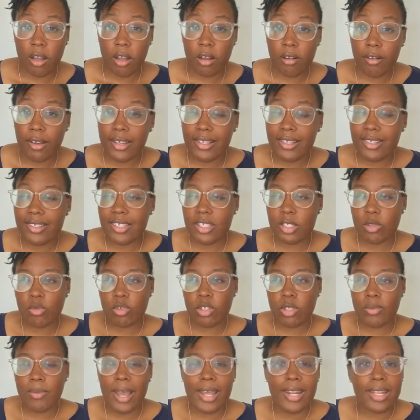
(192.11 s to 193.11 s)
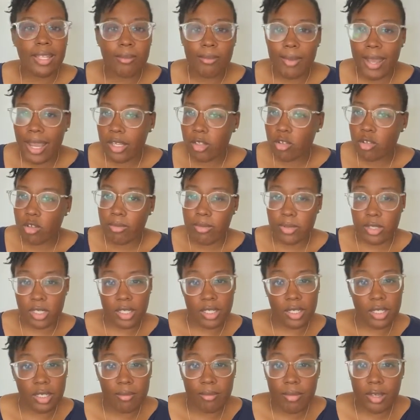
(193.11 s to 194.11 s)
Okay, this is responding back to a
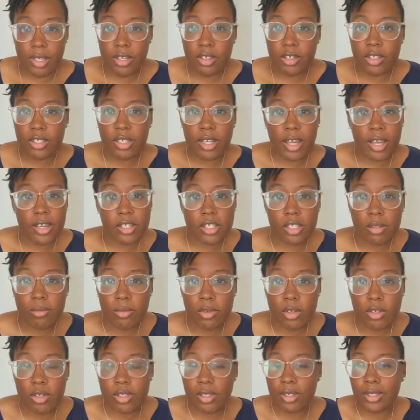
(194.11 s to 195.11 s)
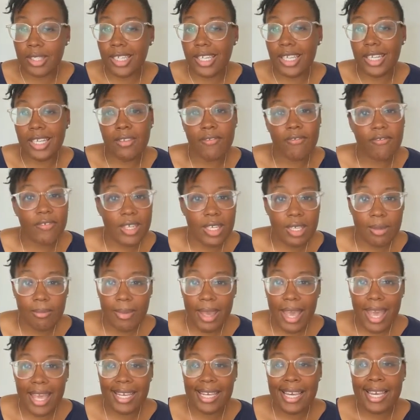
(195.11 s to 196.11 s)
bunch of emails, customers, and getting
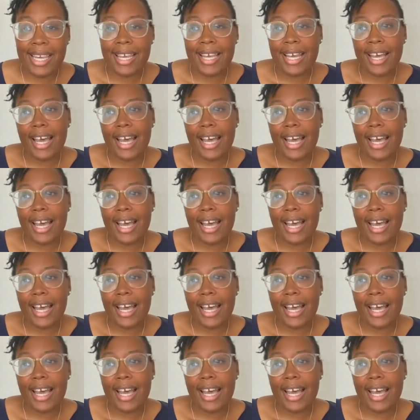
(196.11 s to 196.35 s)
feedback.